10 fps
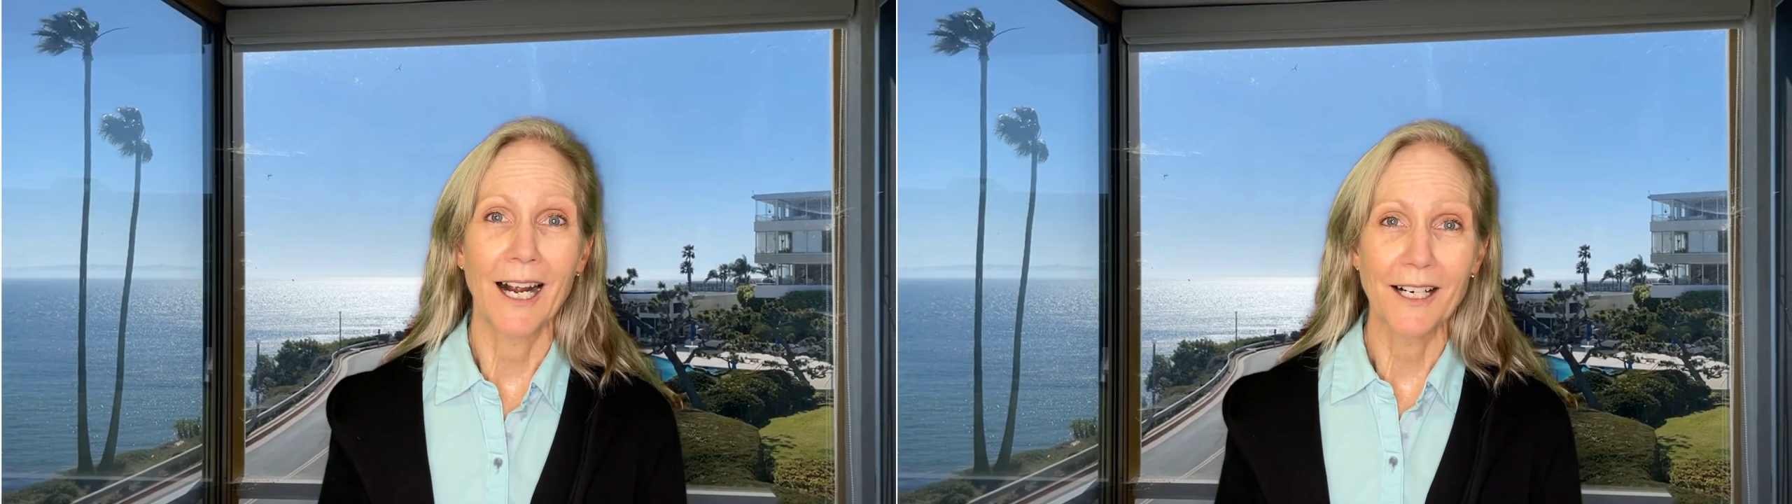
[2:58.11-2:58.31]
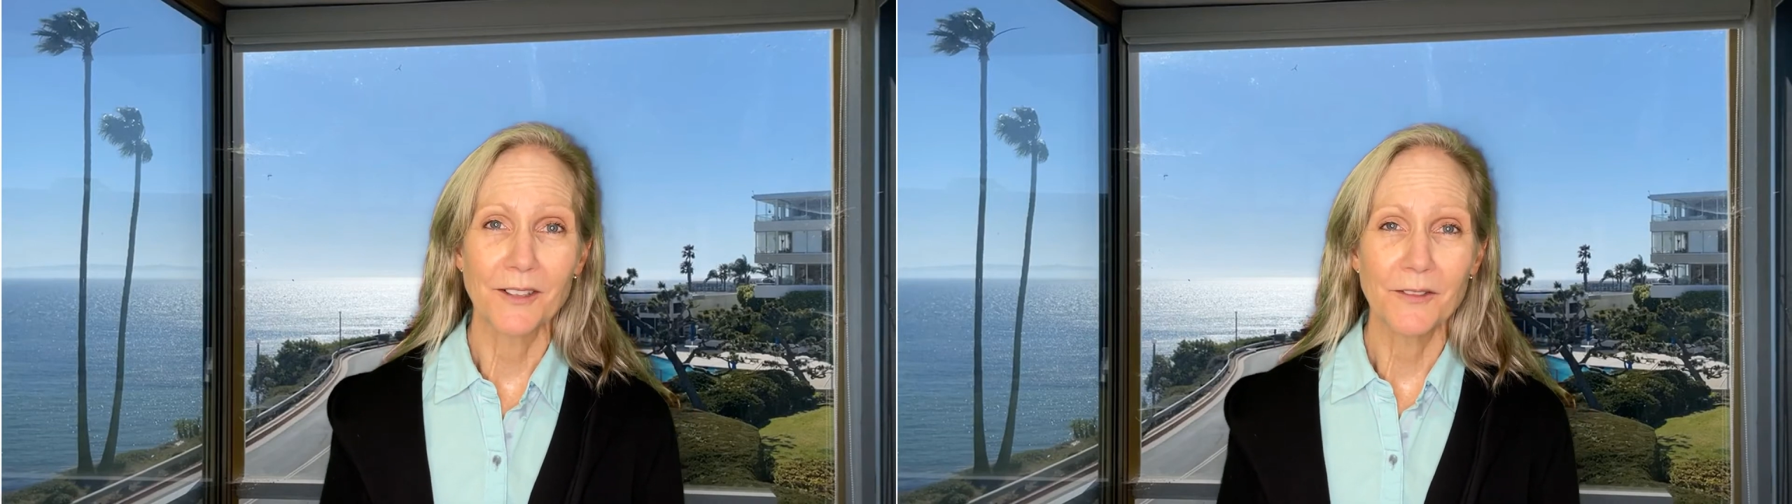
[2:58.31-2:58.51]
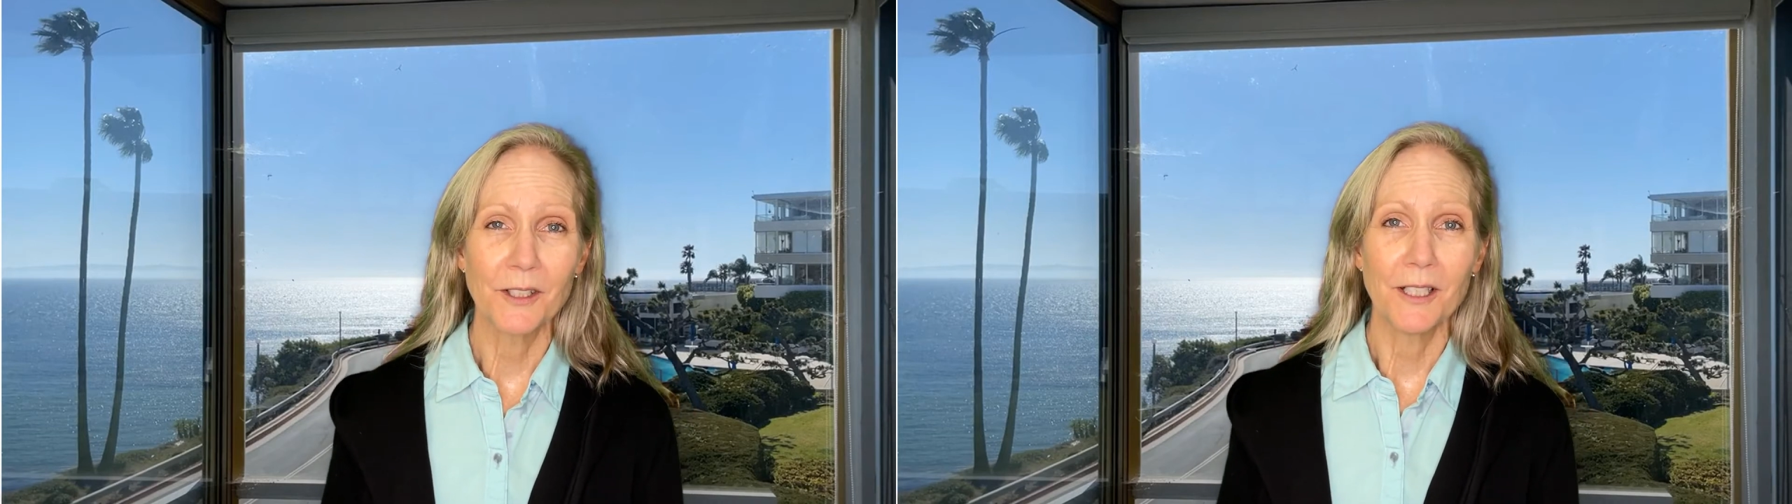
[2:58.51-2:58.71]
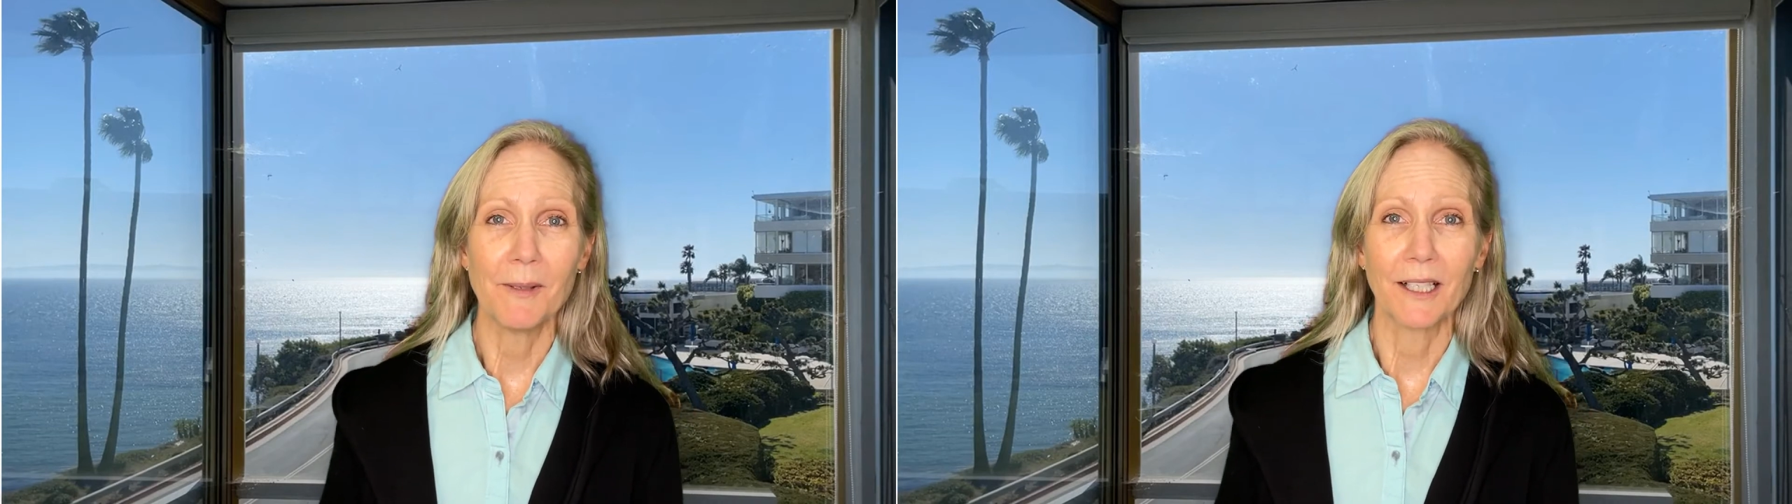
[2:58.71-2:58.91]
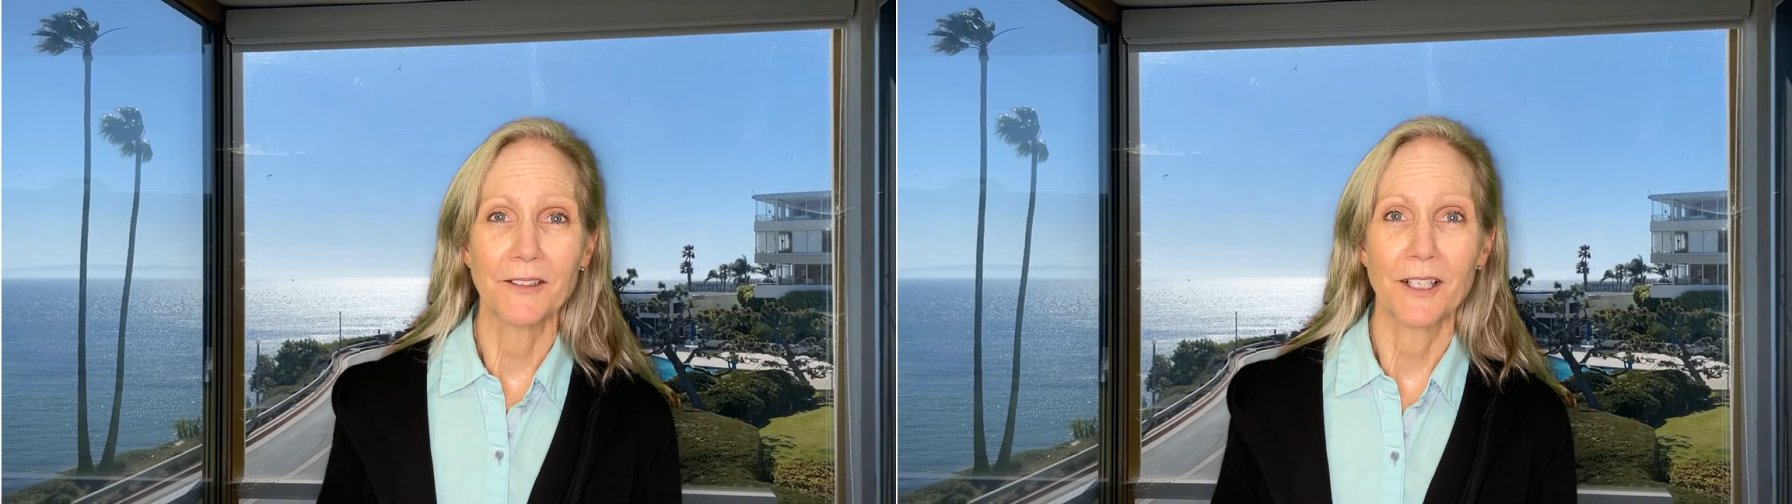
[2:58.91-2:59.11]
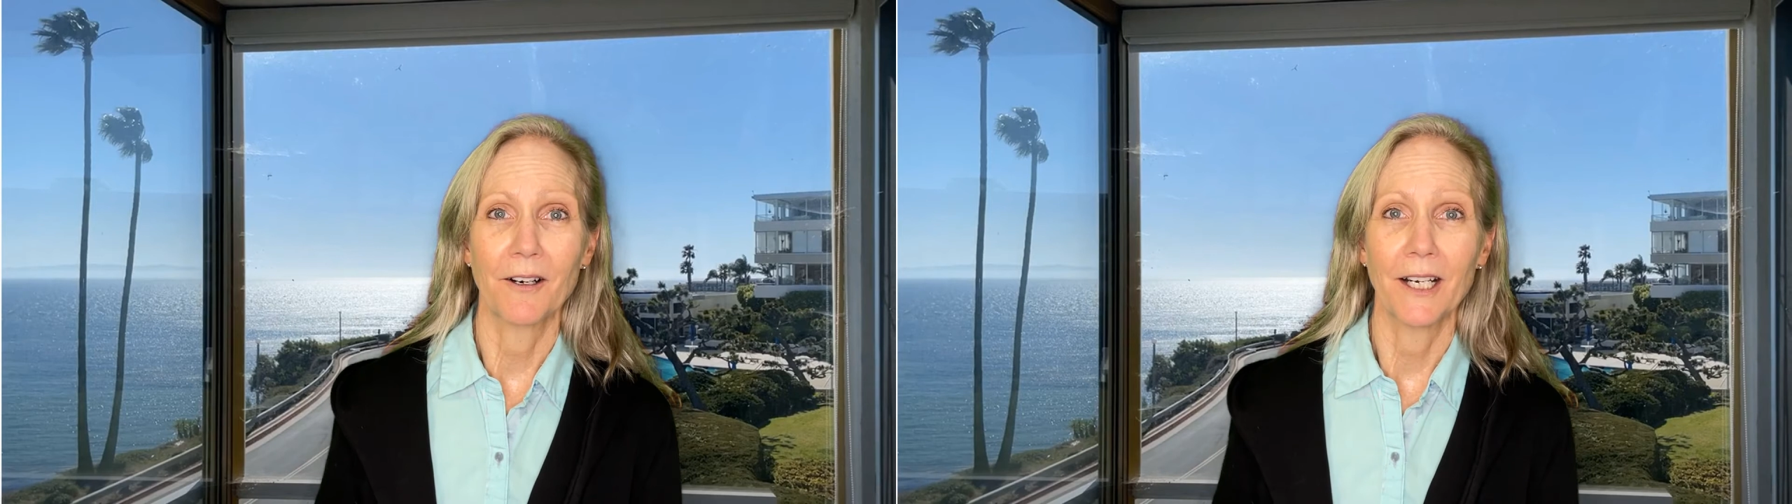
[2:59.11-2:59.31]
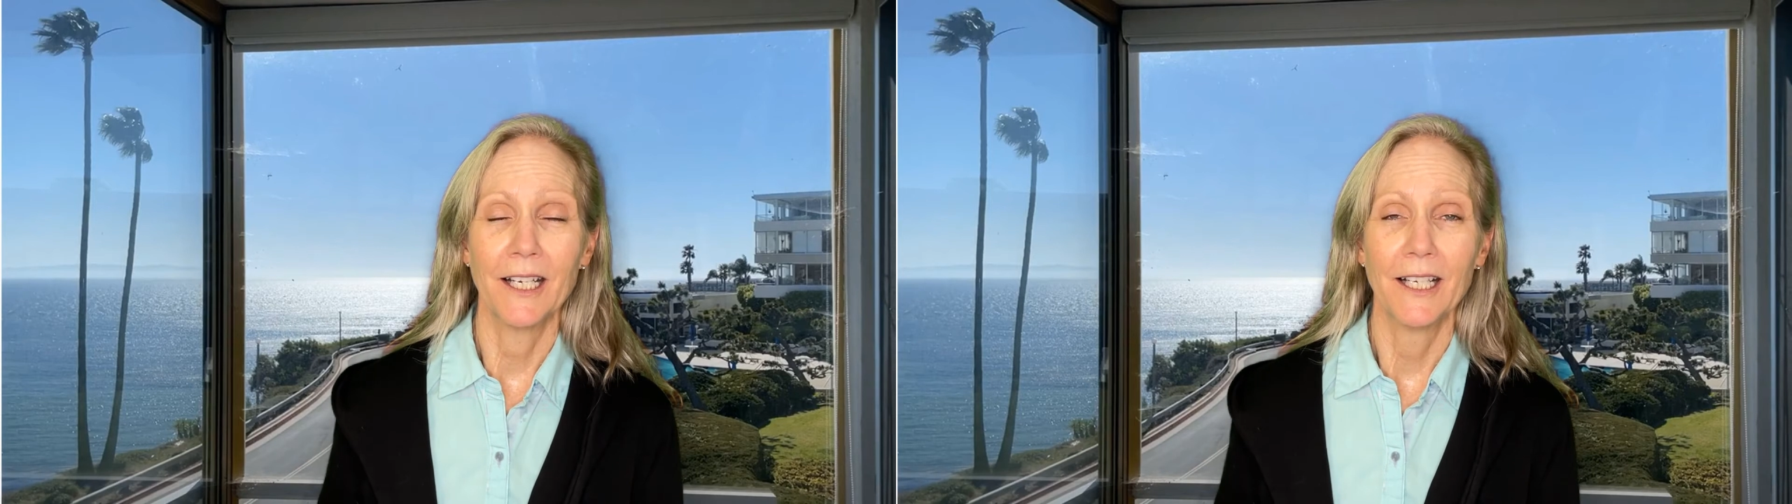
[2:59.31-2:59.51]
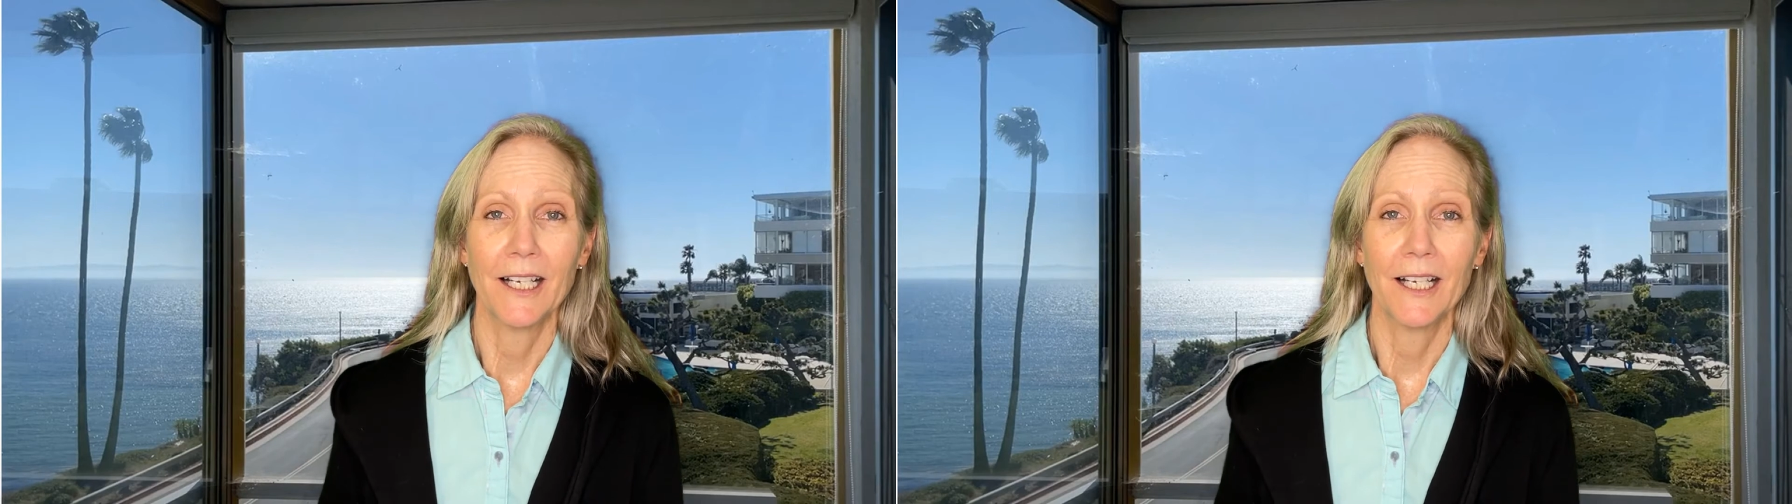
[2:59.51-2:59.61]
active duty military,